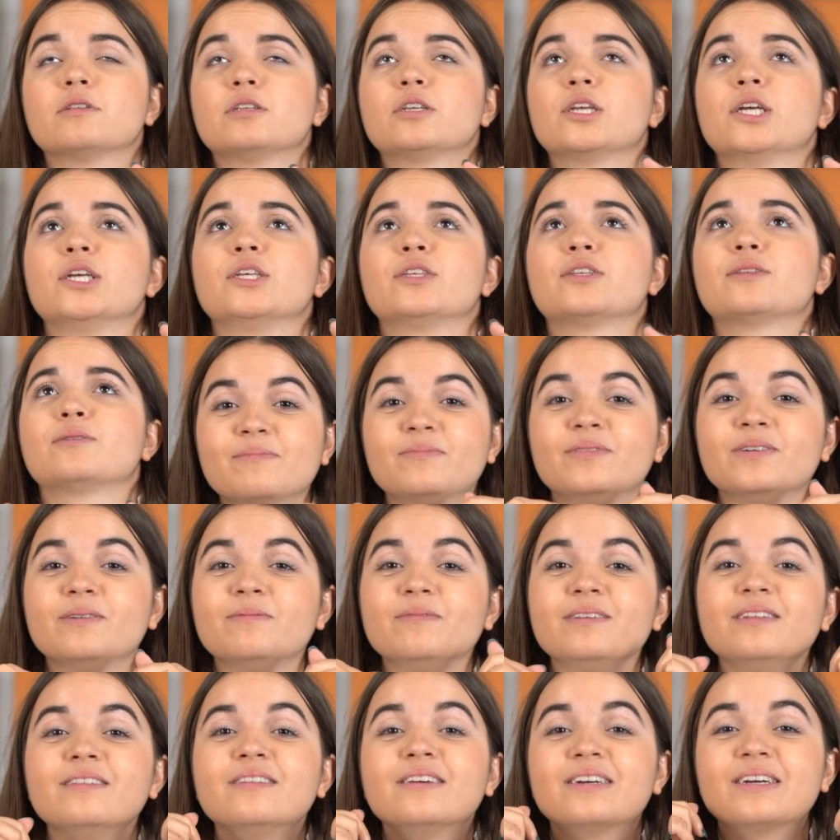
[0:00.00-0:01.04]
just put
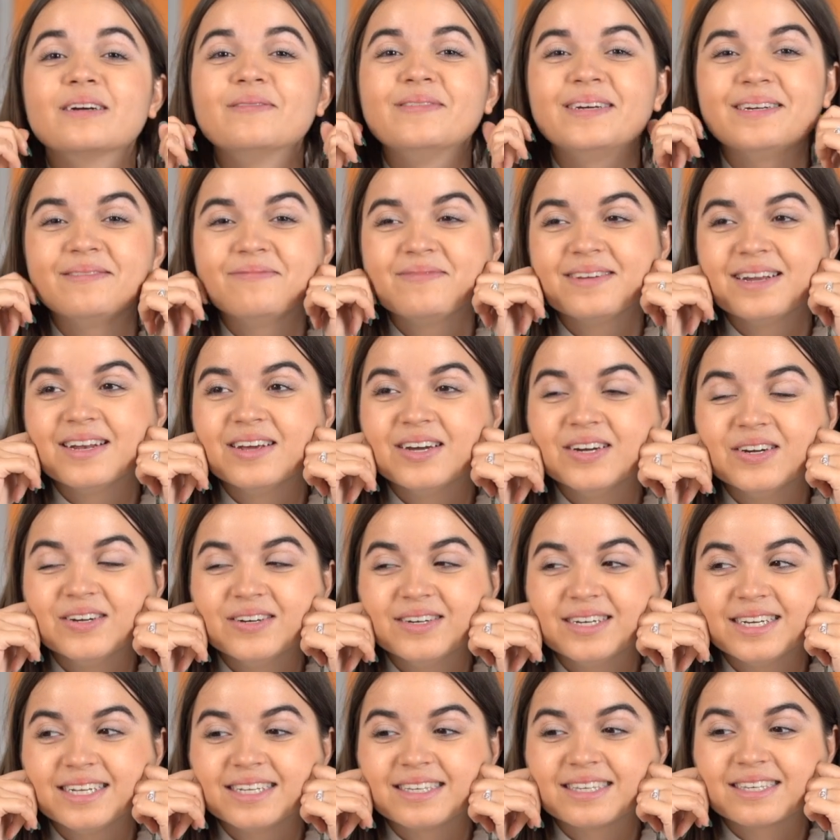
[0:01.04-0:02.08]
me in the comment
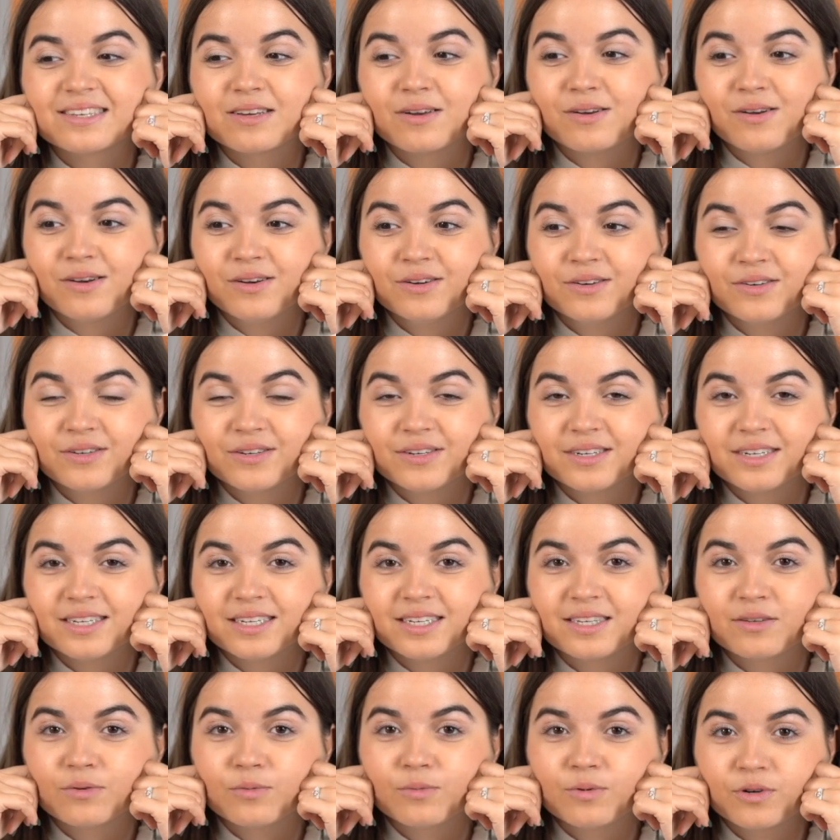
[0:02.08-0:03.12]
below. It's
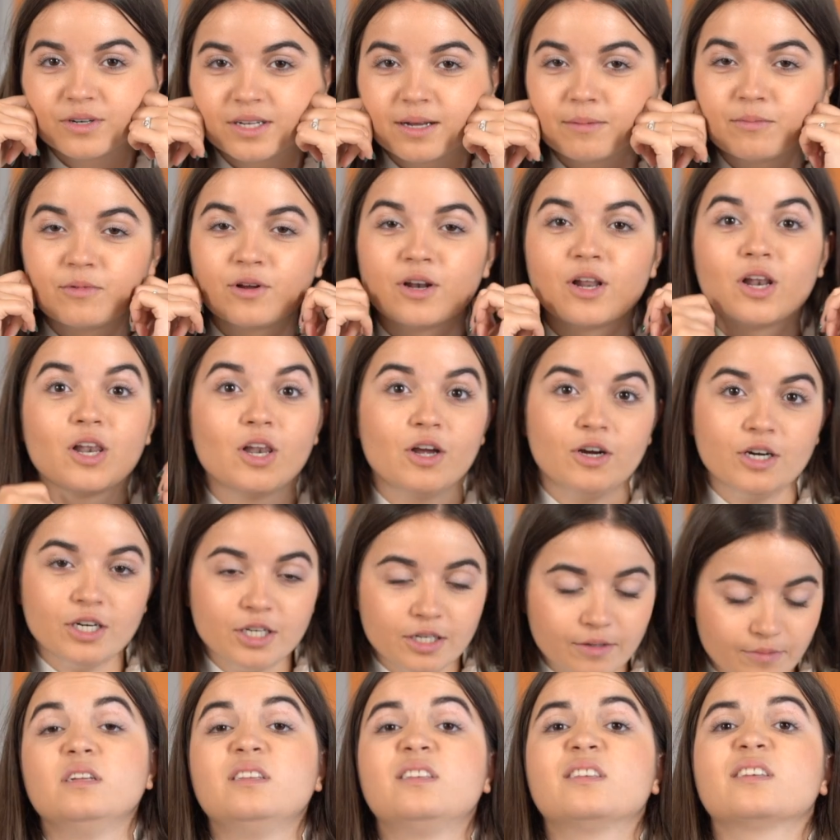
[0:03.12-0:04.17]
a word I'm gonna
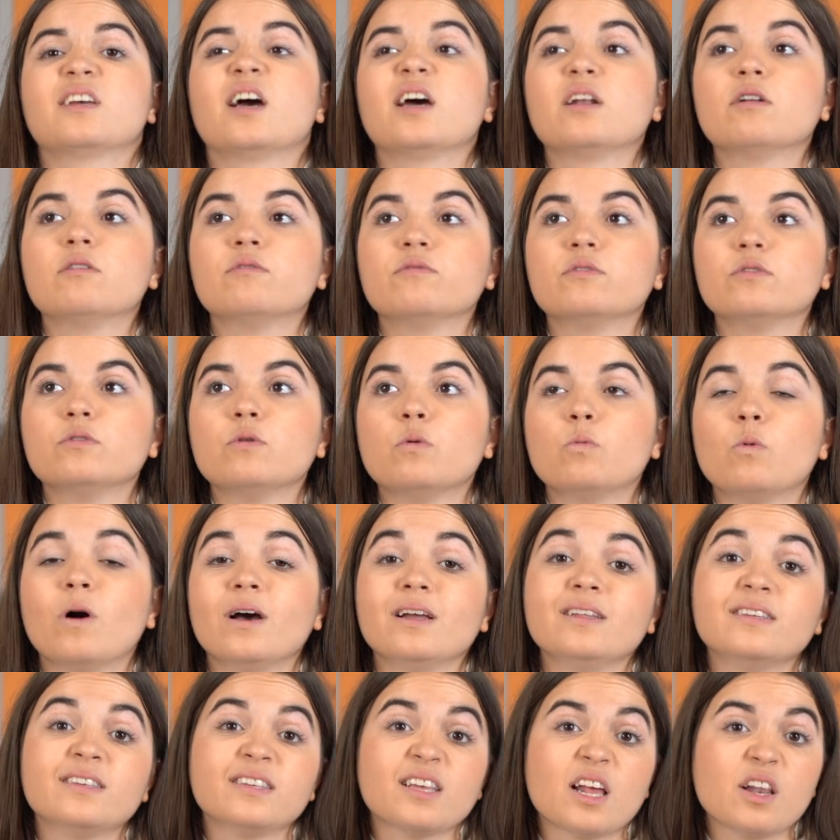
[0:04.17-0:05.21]
learn. It's kind of a
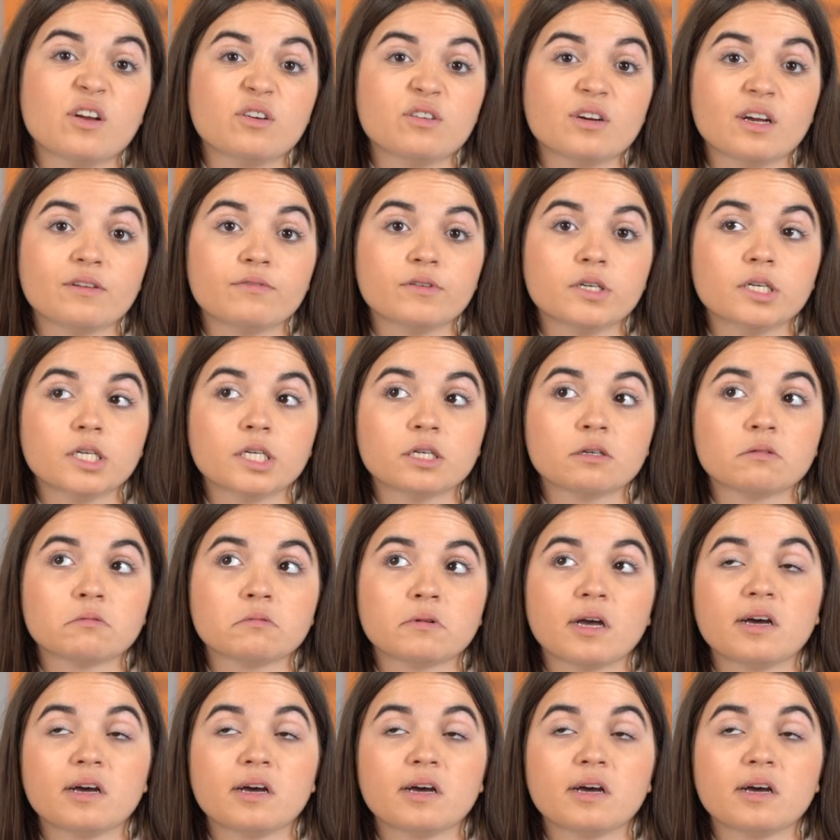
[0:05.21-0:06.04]
wine cellar, I think.